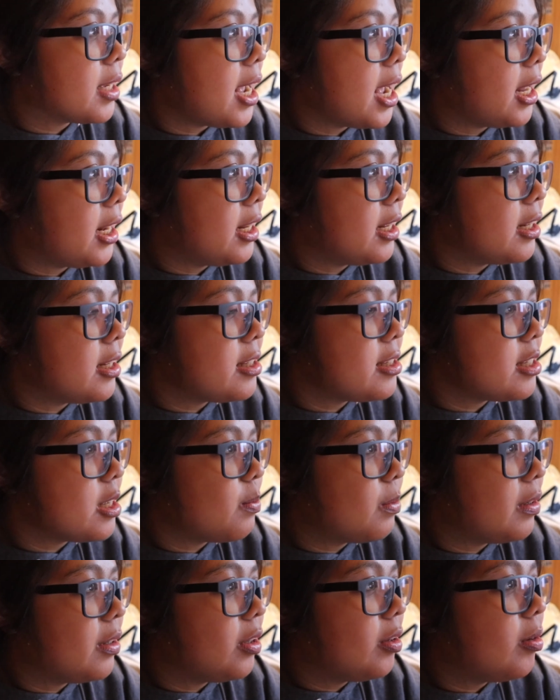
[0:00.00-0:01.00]
I did
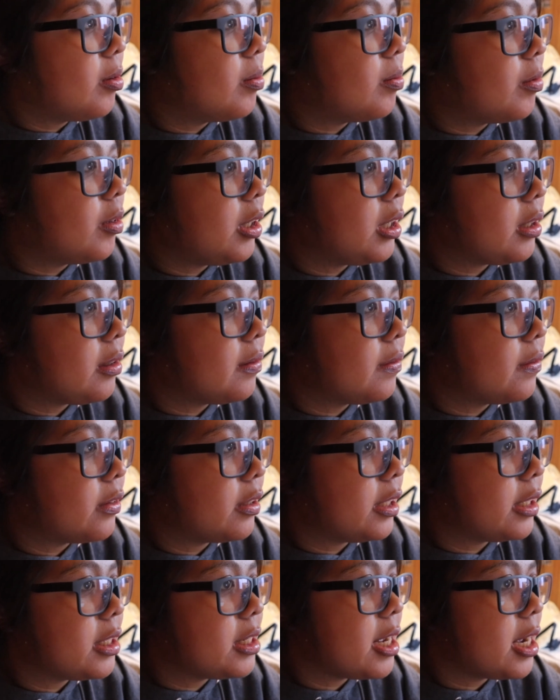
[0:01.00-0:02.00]
some of the homework
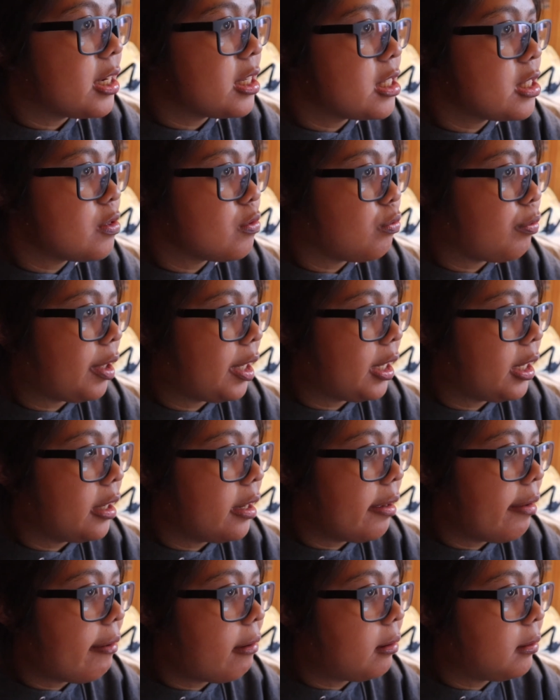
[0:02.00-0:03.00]
for next week.